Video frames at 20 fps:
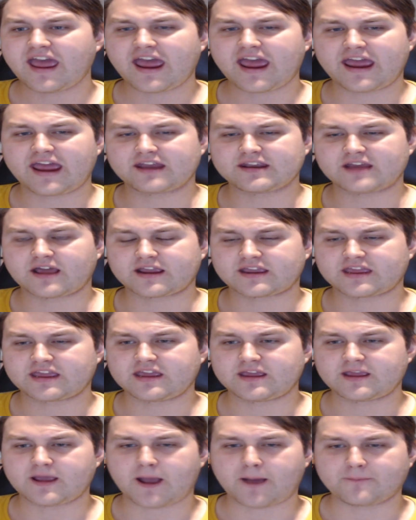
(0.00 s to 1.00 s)
and, like,
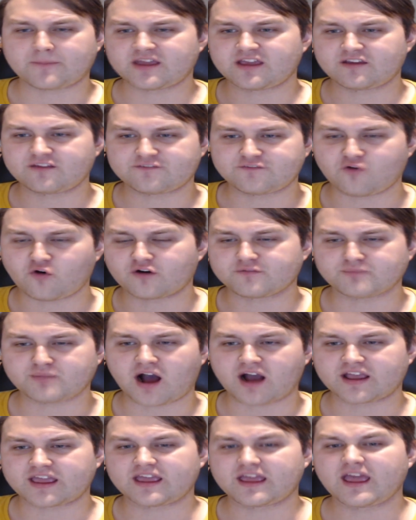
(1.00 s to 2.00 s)
he fought
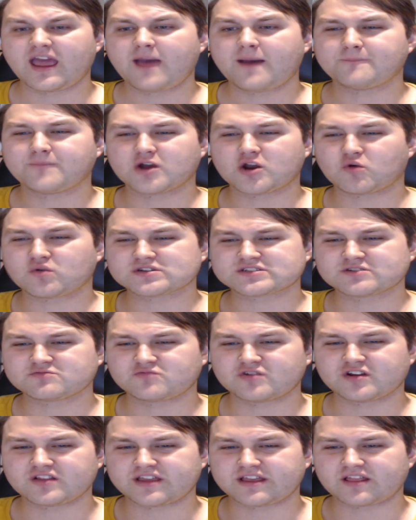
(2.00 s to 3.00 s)
Buggy, but it
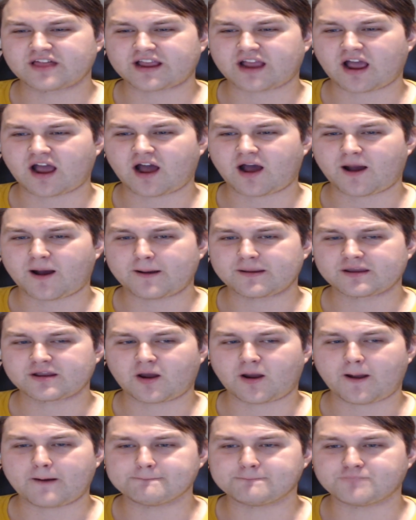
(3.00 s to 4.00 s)
wasn't really, like,
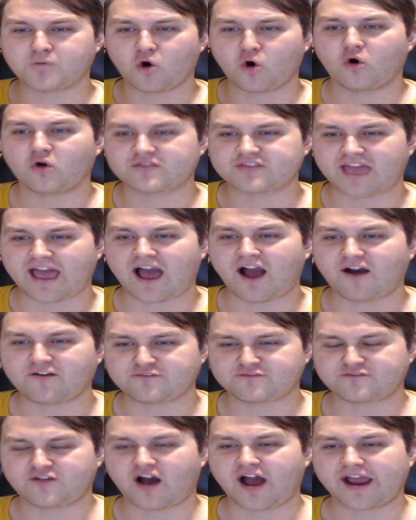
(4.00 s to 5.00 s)
a balls
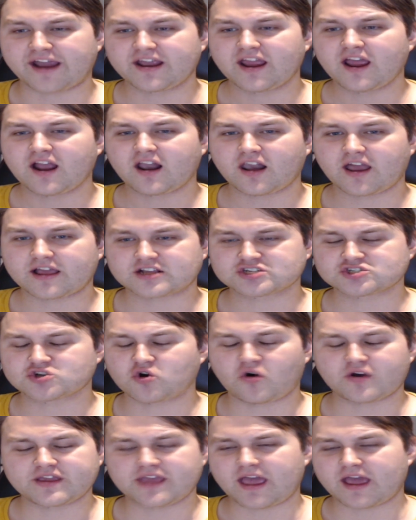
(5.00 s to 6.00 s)
out fight. Like,
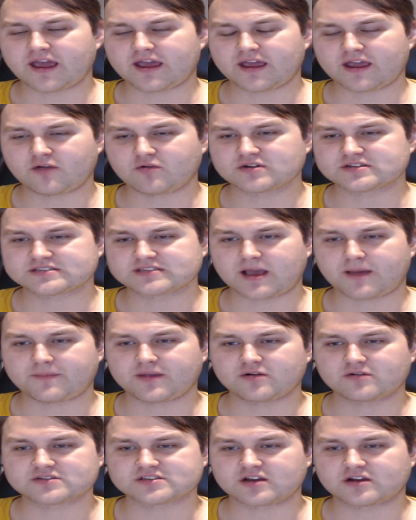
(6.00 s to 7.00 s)
sure, yeah, it was
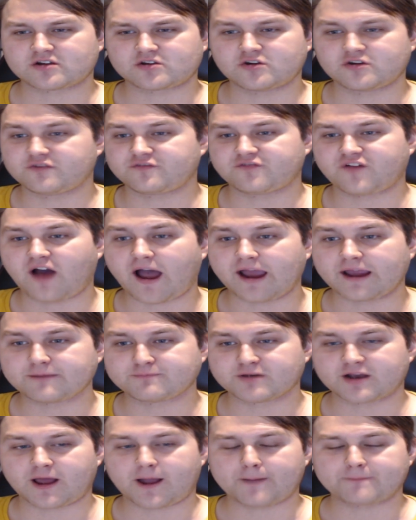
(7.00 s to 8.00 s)
a good
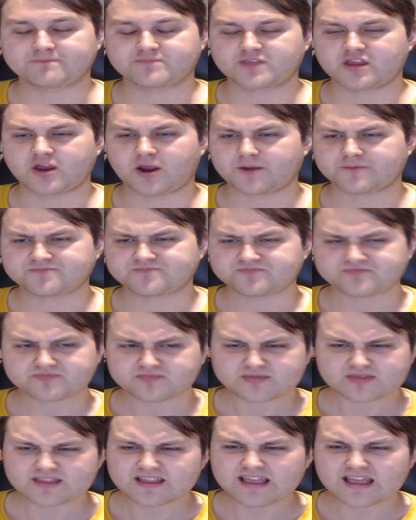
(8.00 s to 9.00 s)
fight. But, you know,
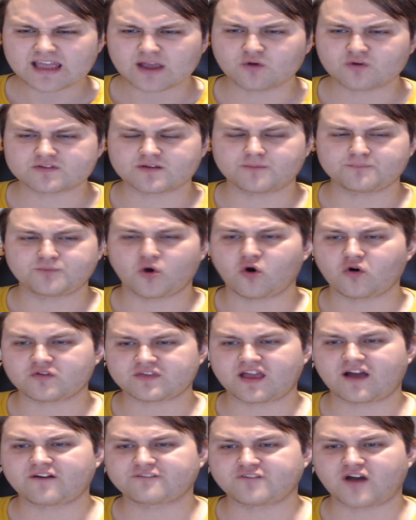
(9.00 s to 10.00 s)
it wasn't a
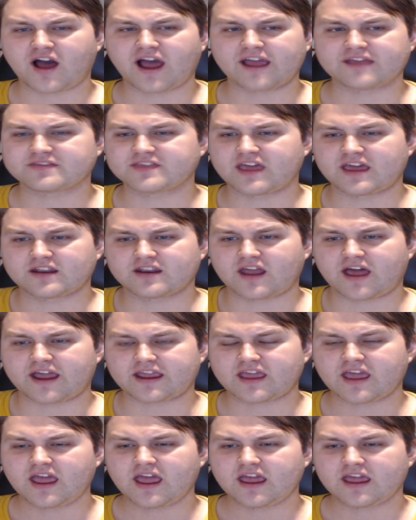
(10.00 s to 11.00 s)
balls out fight. Then,
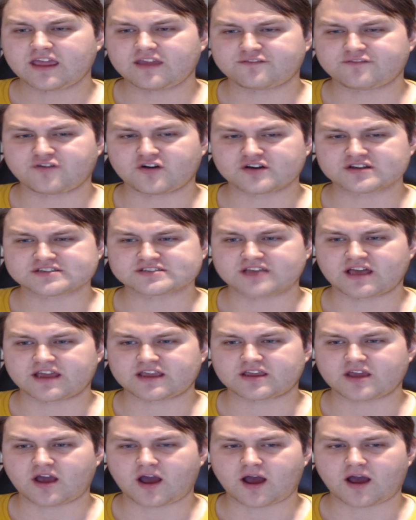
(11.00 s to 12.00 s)
like, he versed,
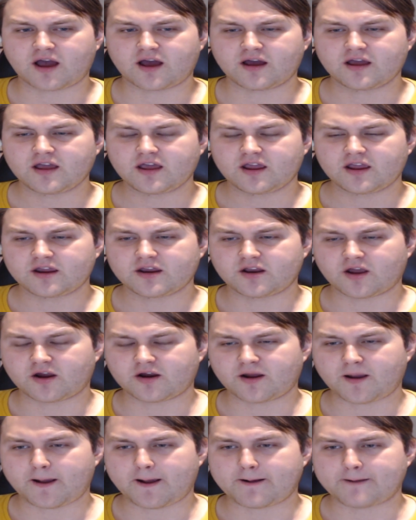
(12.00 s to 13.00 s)
like, Kuro,
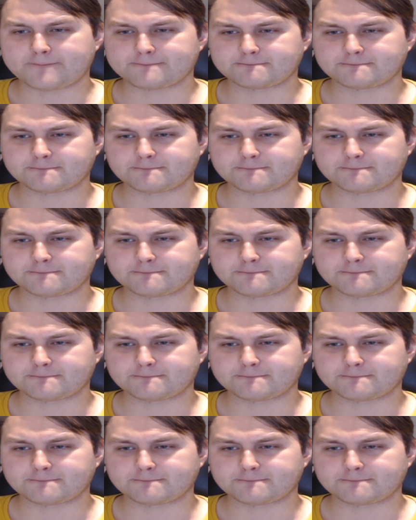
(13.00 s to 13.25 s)
at,